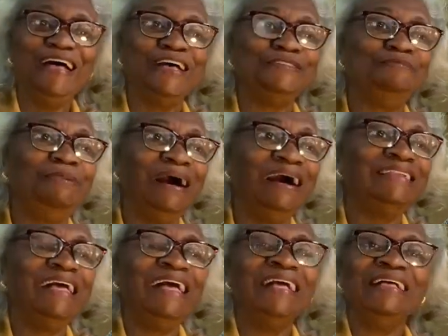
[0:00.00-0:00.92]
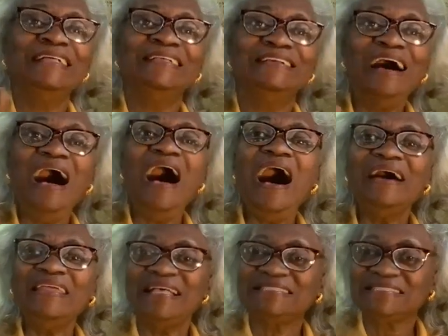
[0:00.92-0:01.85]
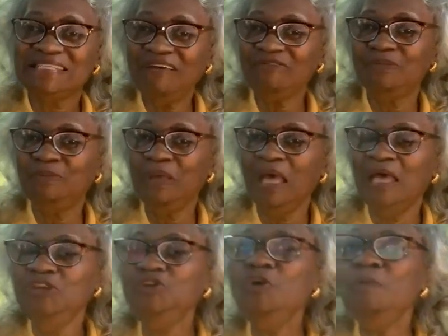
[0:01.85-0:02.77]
yes, but God has given me.